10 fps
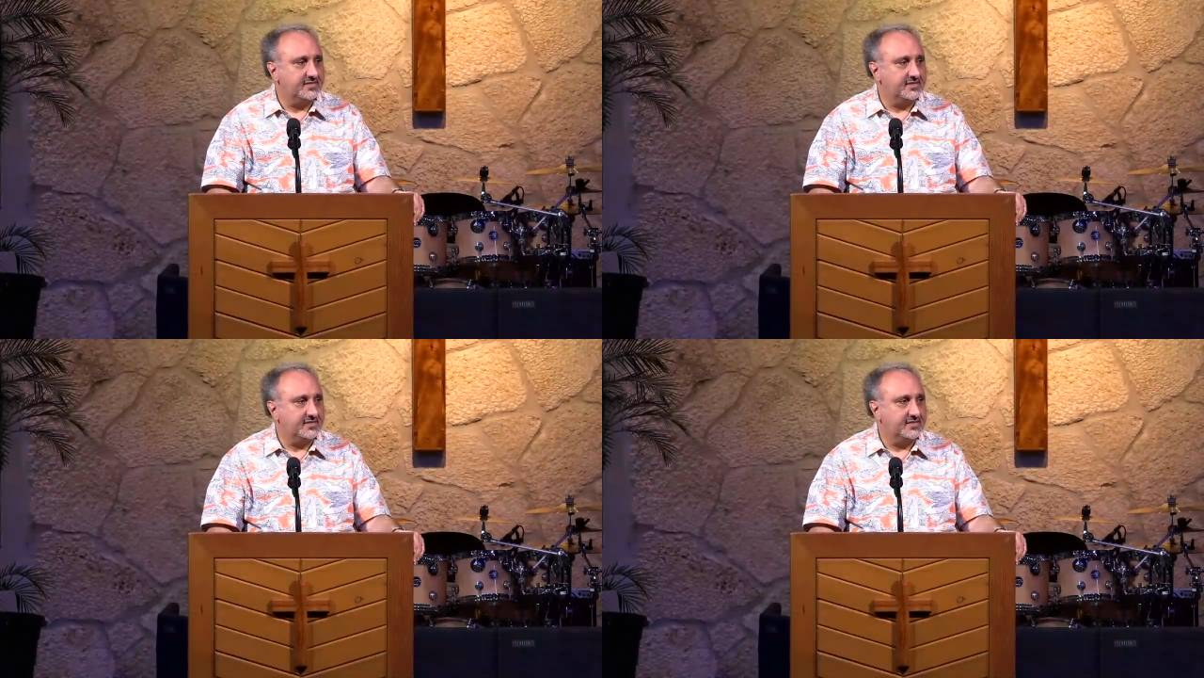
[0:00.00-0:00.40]

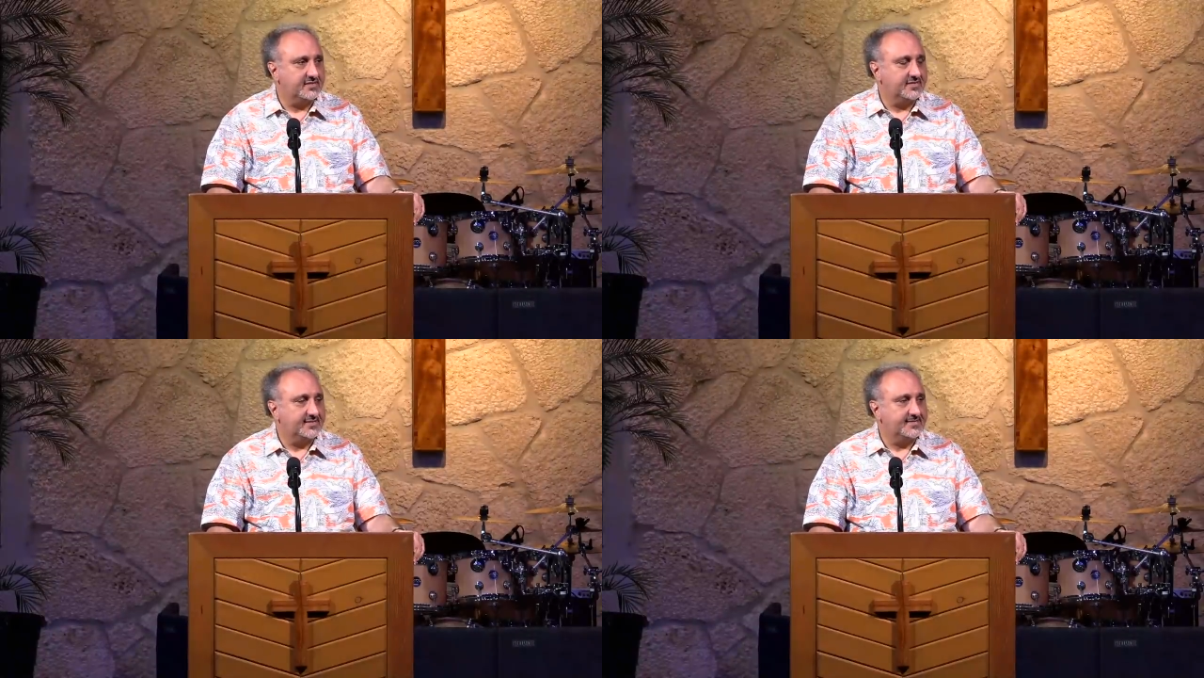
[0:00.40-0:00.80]

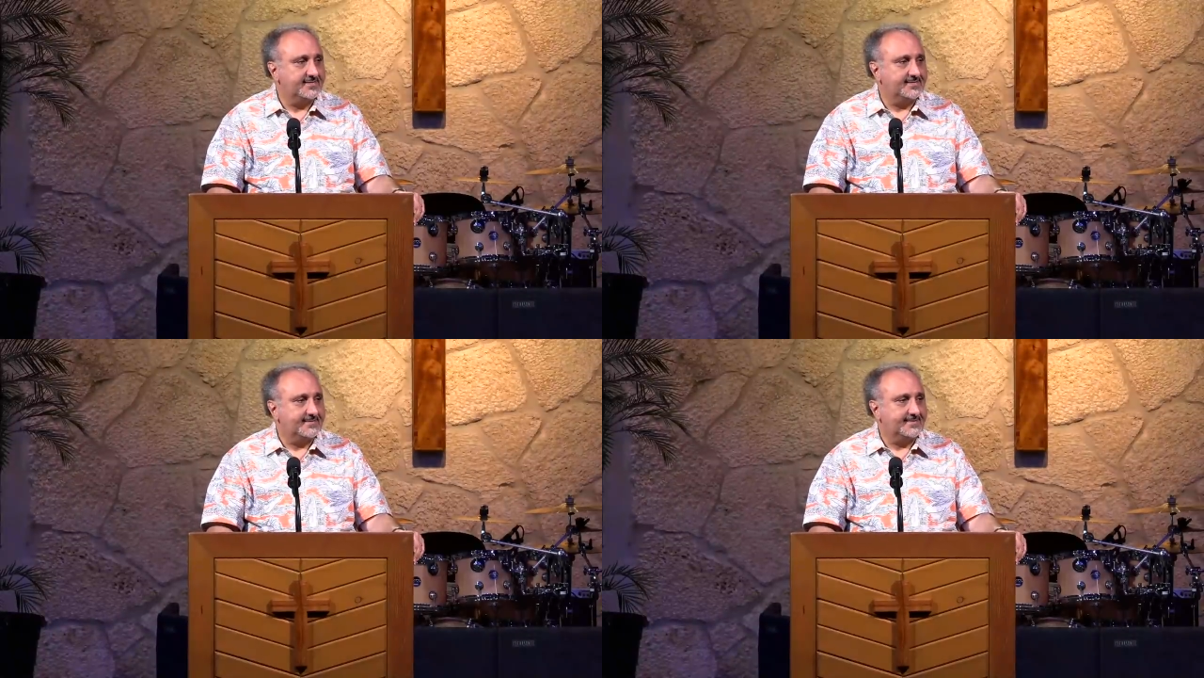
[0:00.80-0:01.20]

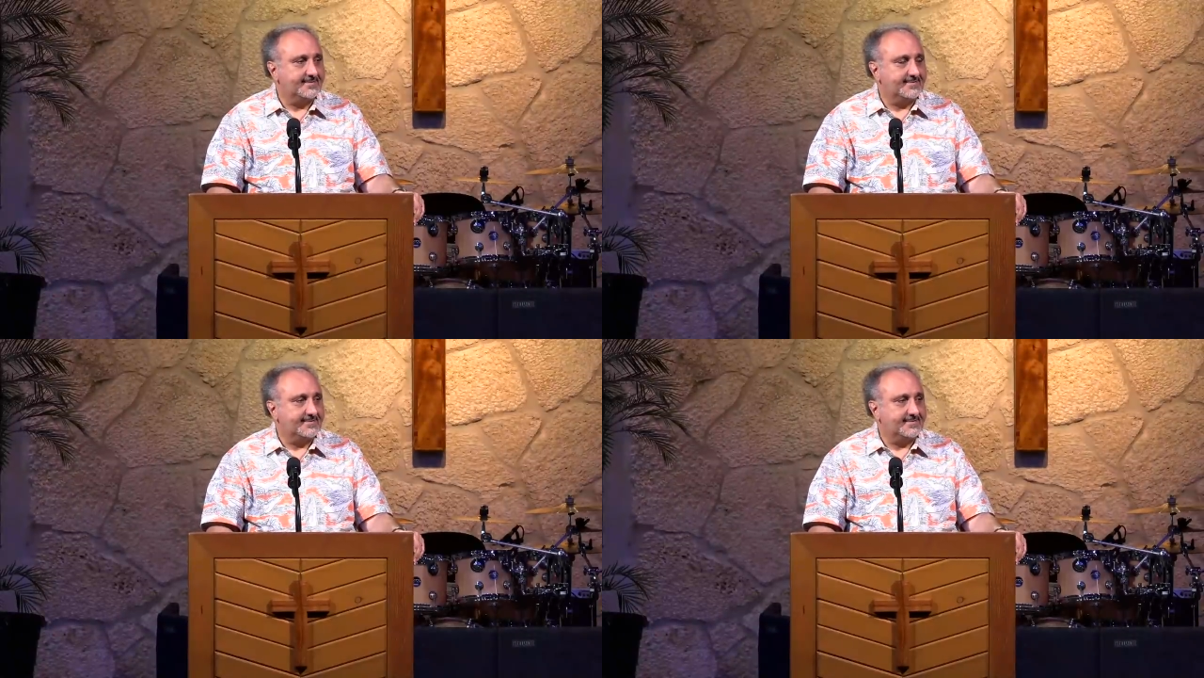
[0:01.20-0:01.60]

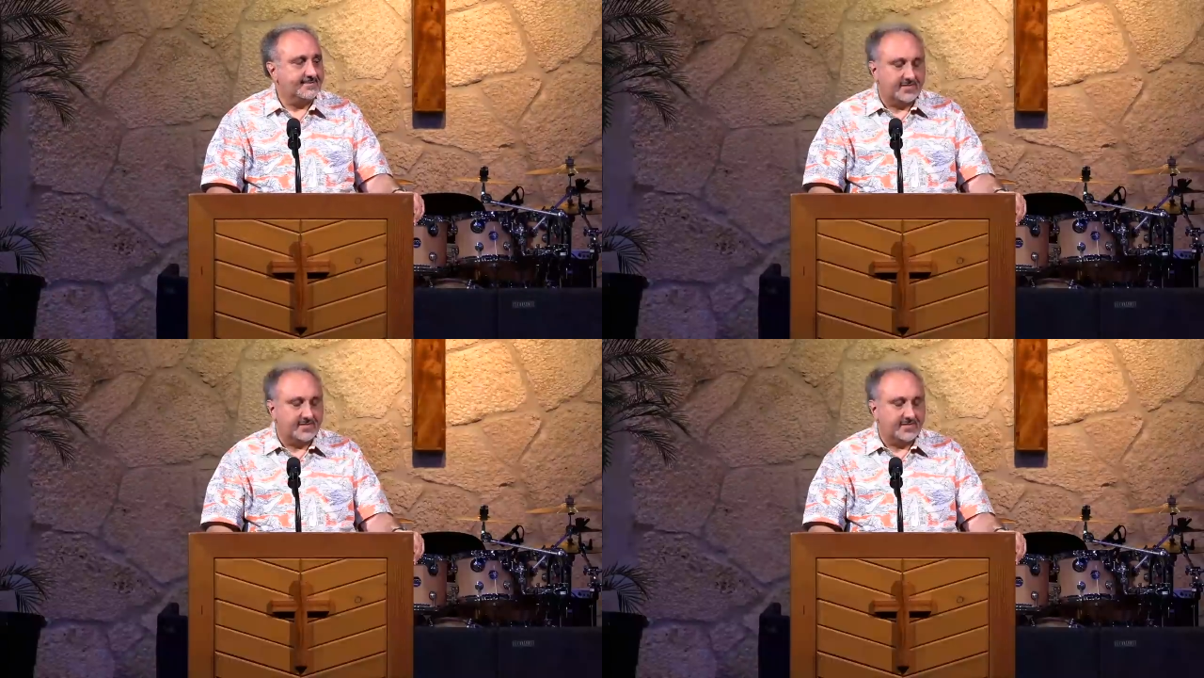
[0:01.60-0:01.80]
Nothing is said.